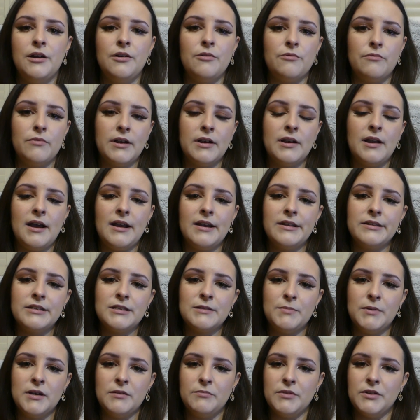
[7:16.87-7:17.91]

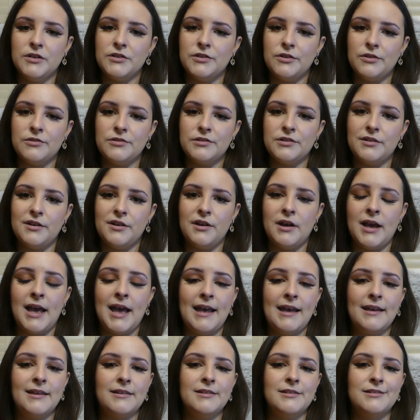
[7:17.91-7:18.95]
Retinitis pigmentosa
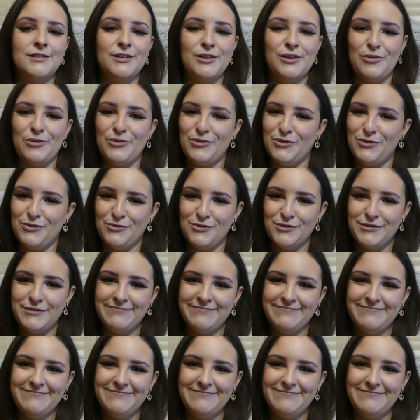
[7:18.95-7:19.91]
has no cure.